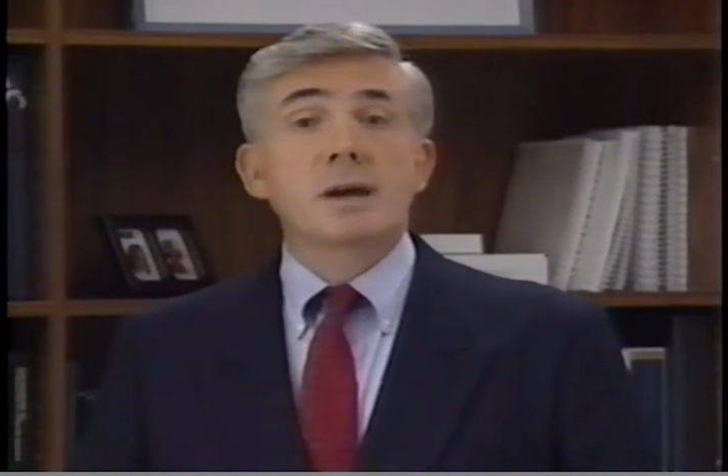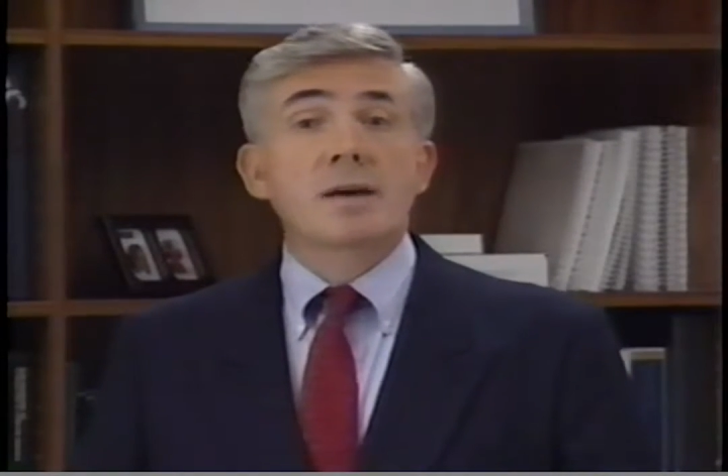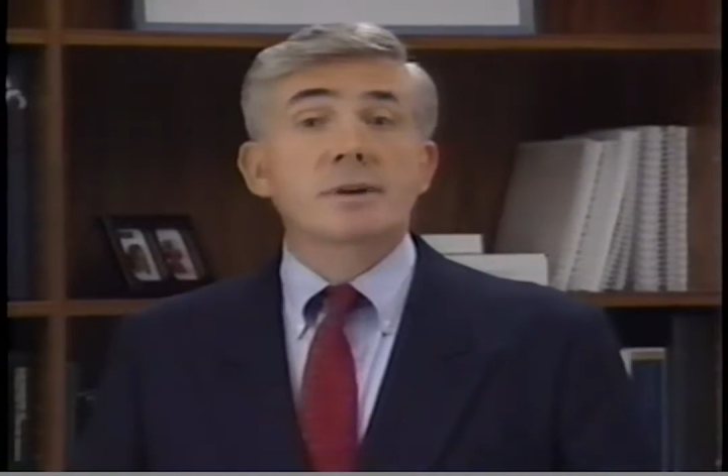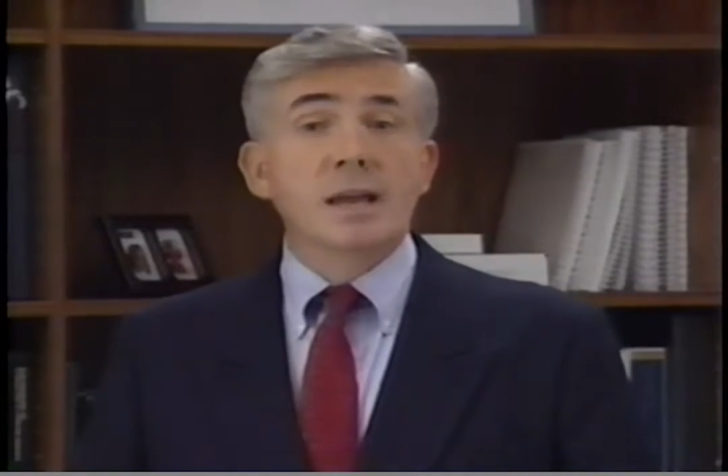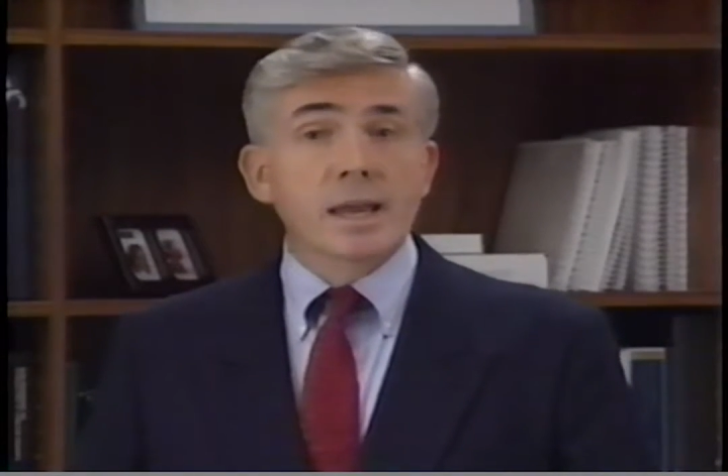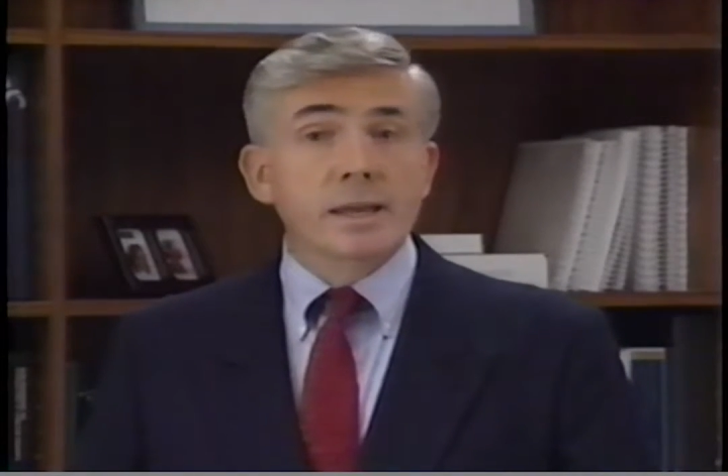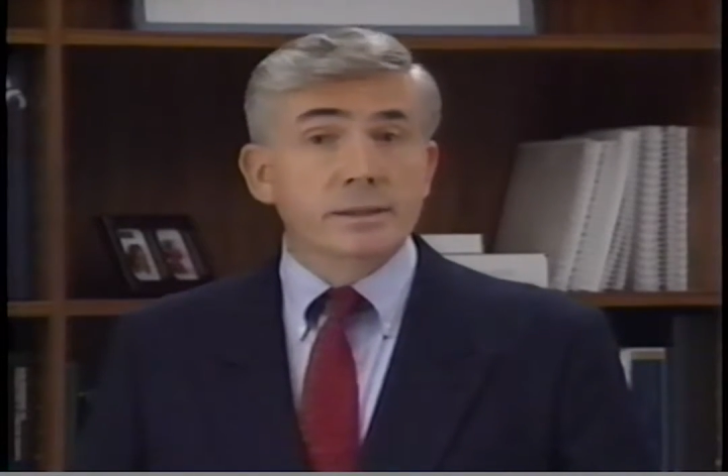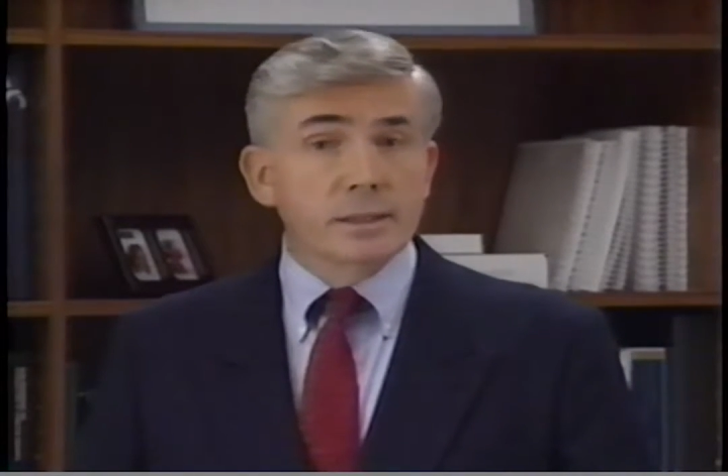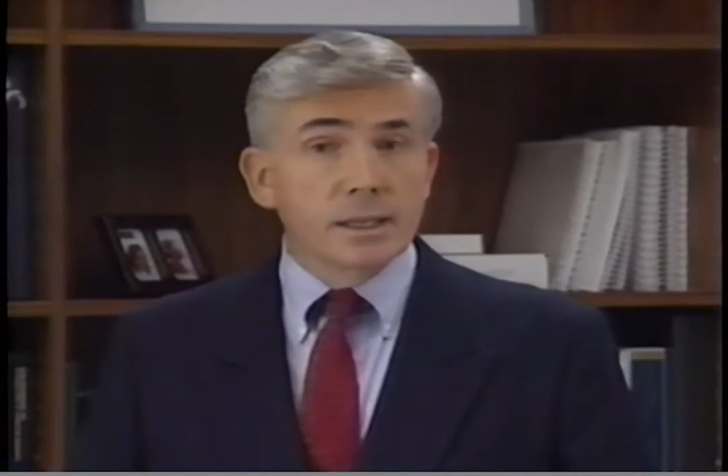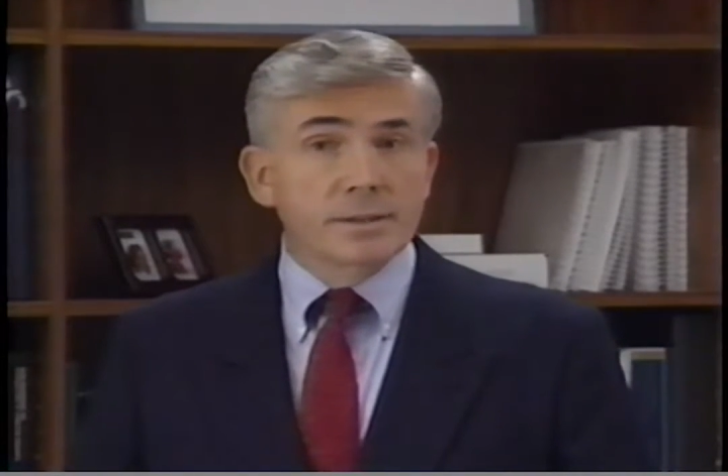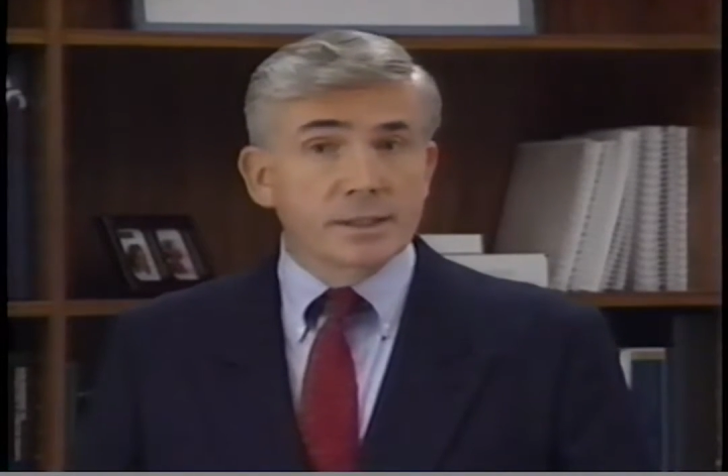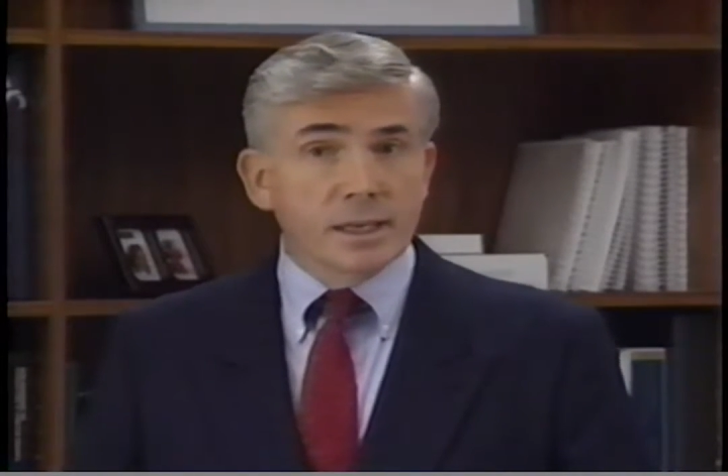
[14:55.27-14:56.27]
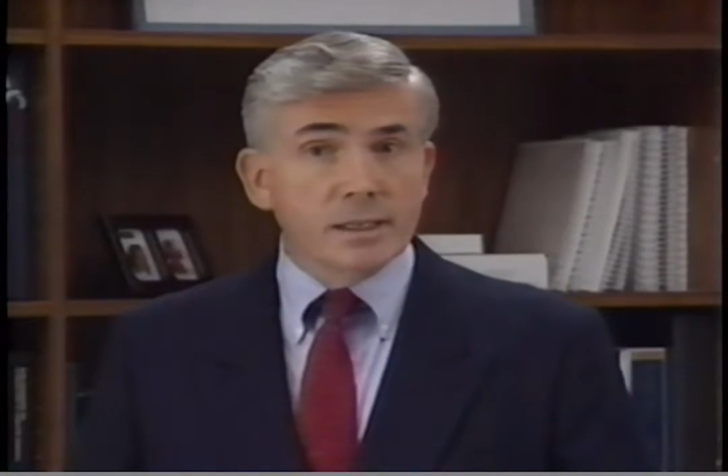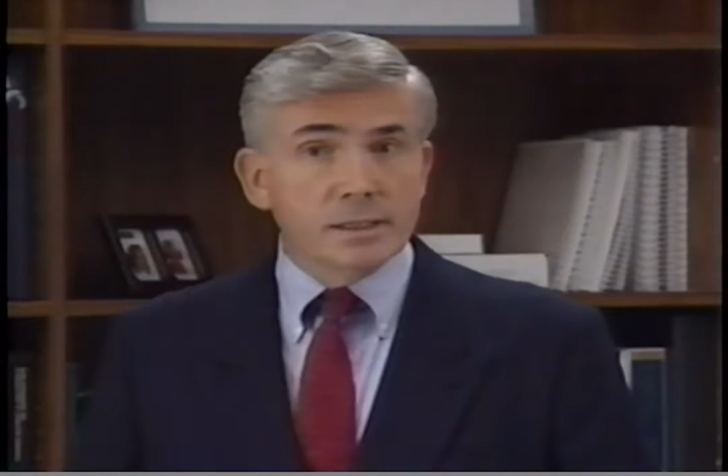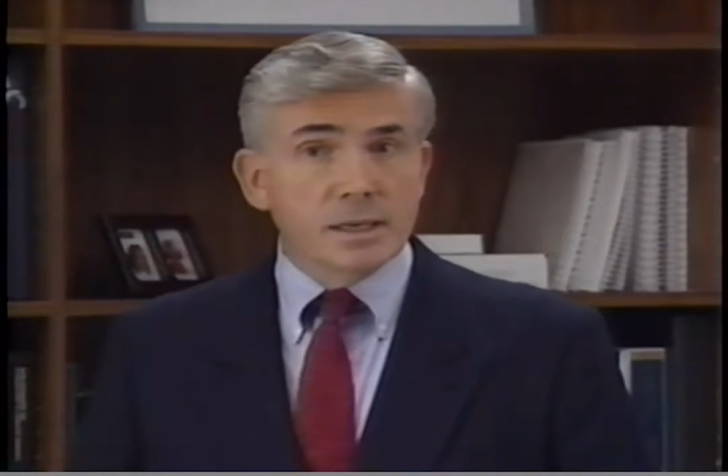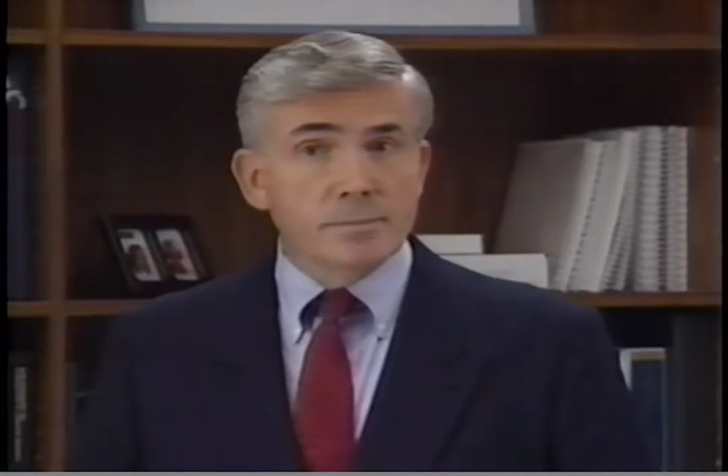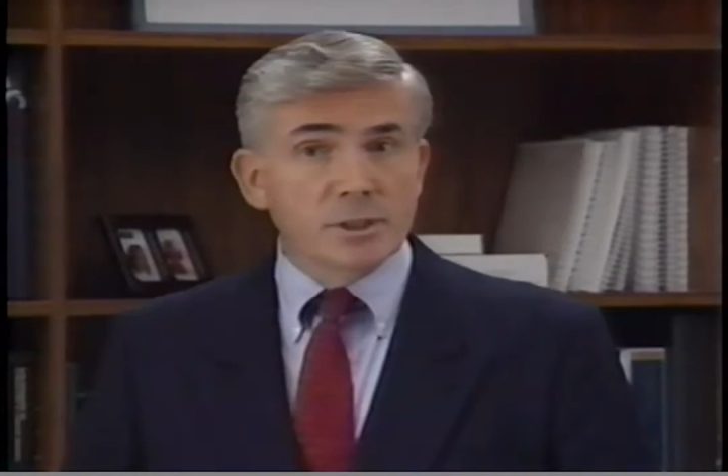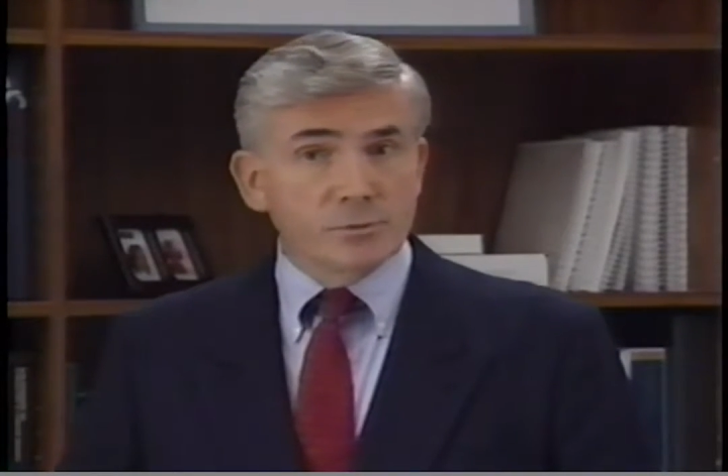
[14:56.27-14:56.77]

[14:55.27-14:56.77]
have a handle on the economic